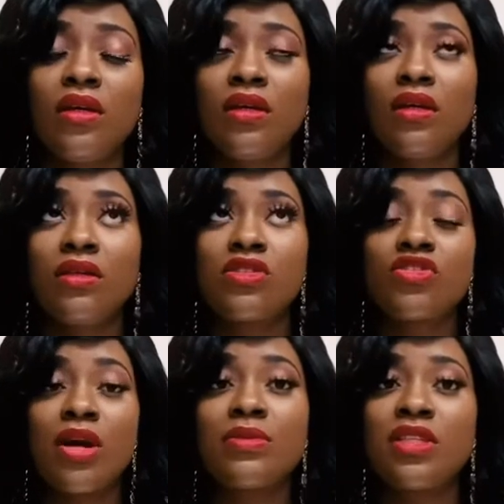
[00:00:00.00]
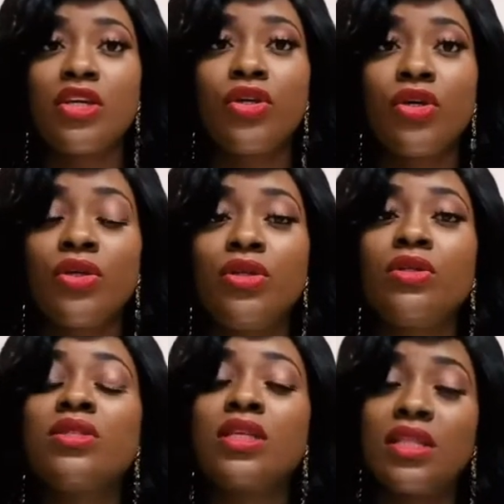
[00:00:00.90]
scraps that you're going to use,
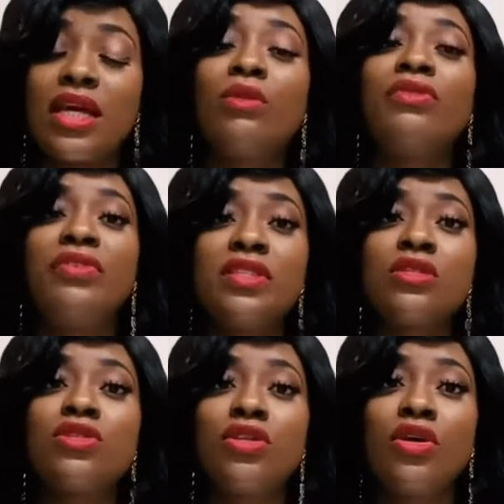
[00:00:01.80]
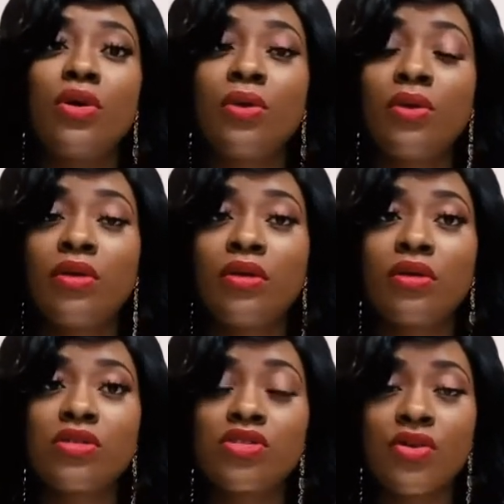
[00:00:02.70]
that will fit into your
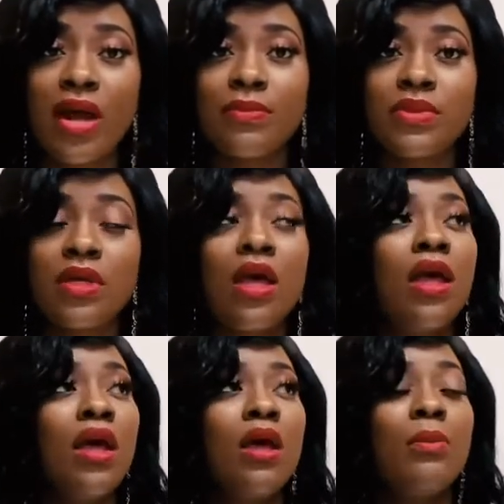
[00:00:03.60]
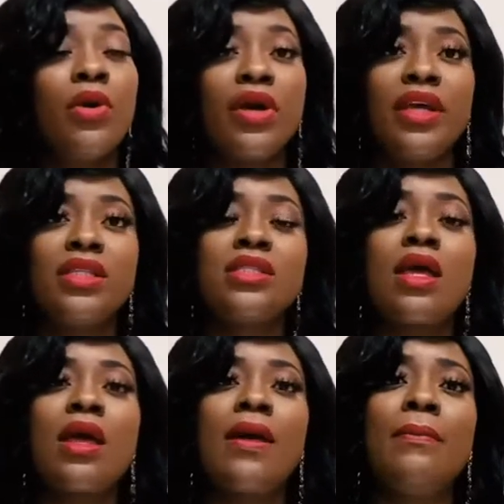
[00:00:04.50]
scrap pocket.
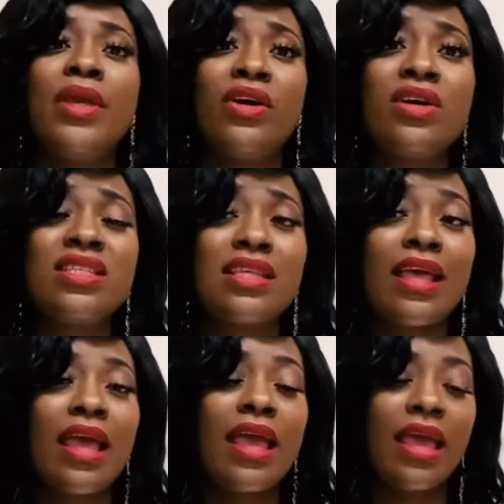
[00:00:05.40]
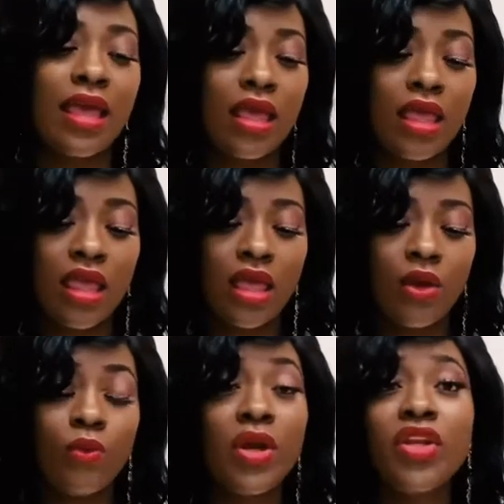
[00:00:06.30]
Because when
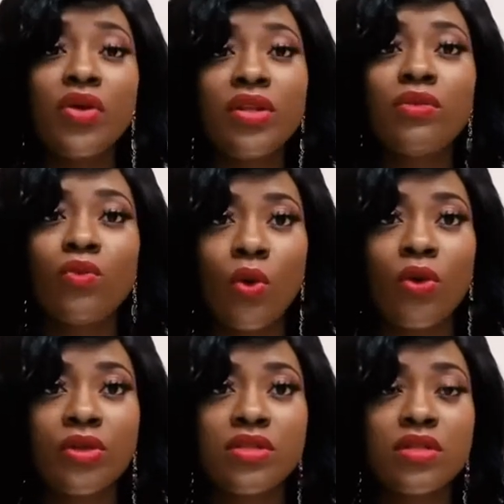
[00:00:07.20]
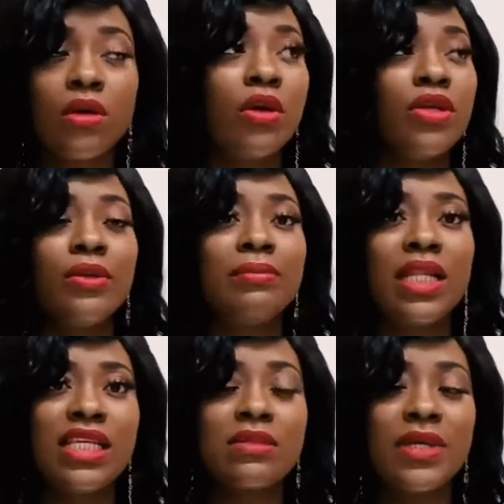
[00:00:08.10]
you're in the wards or you're in
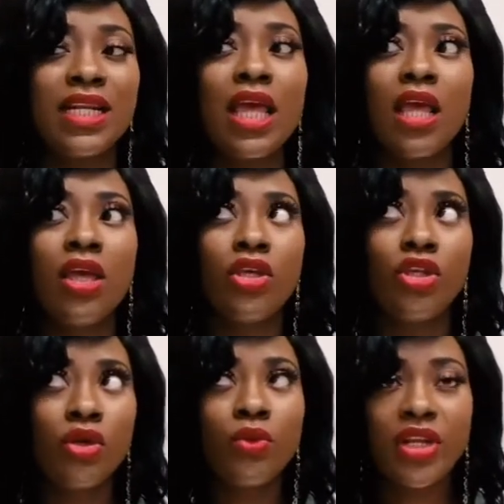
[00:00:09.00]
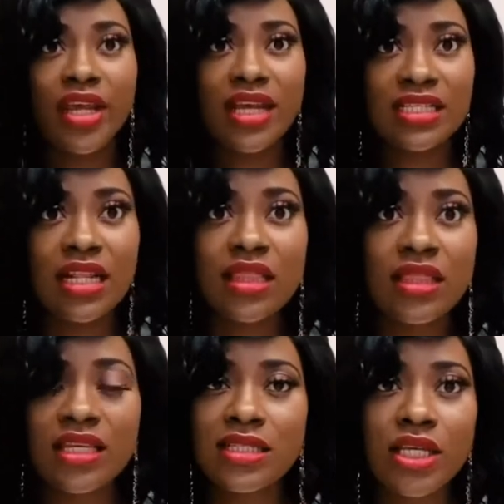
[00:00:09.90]
placement, you will hear certain things that
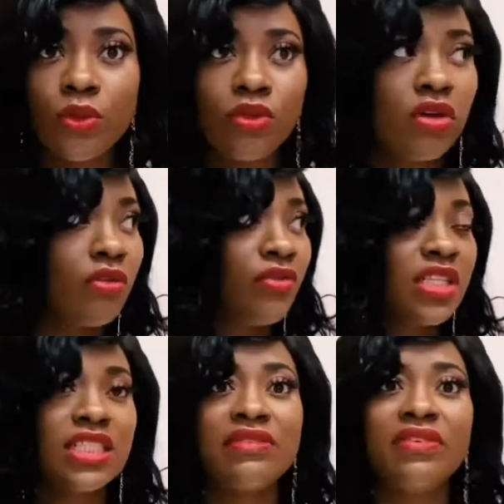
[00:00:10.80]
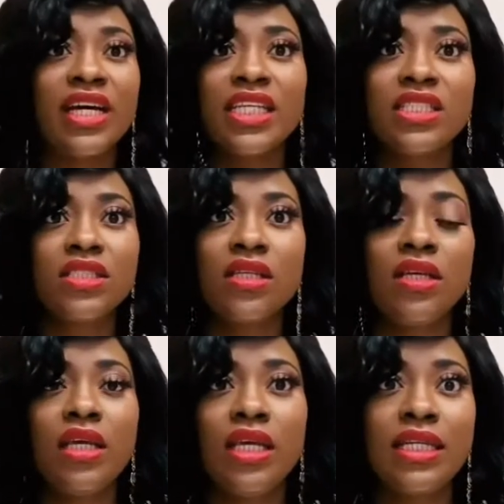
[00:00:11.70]
you would not readily find in
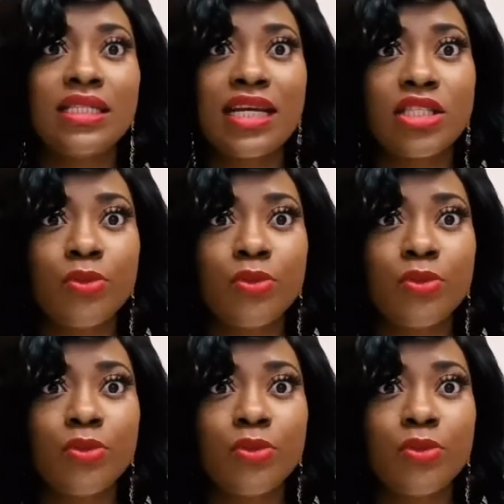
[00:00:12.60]
a textbook.